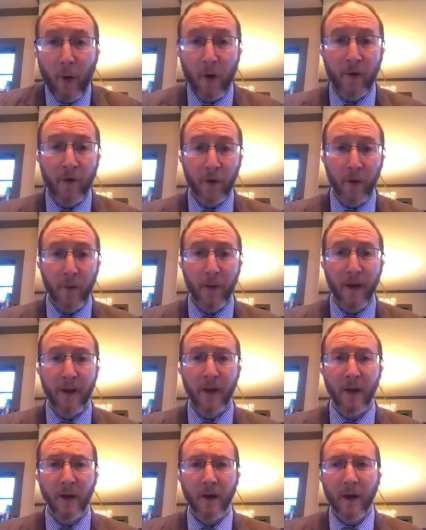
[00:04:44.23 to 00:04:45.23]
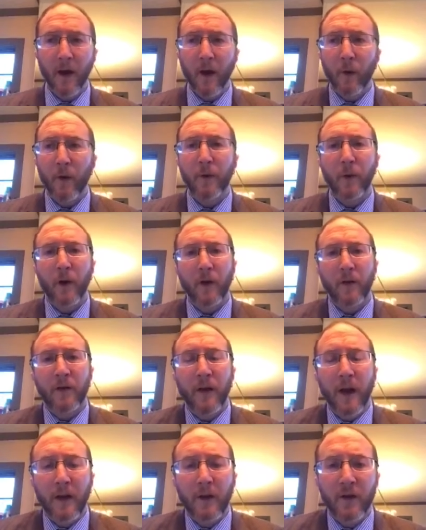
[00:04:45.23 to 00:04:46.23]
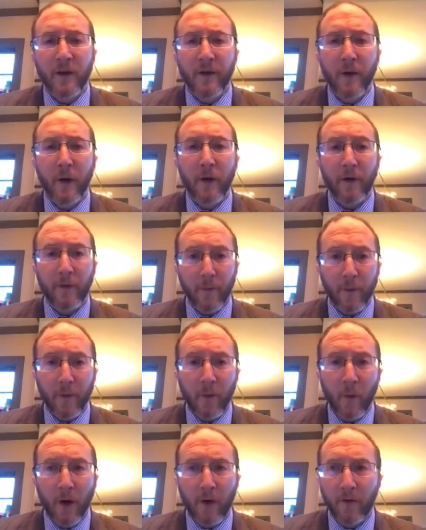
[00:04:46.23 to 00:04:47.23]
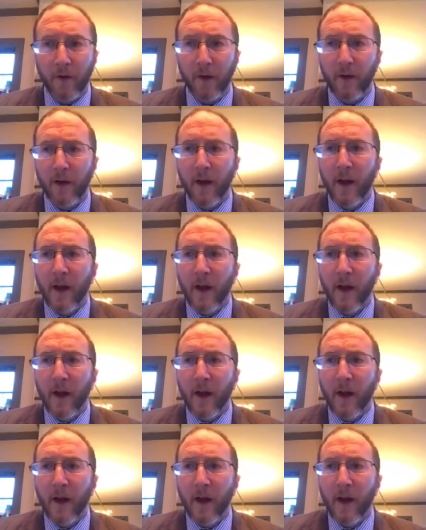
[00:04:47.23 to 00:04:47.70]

personal opinion with regards to Dr. Giovannoni's first question.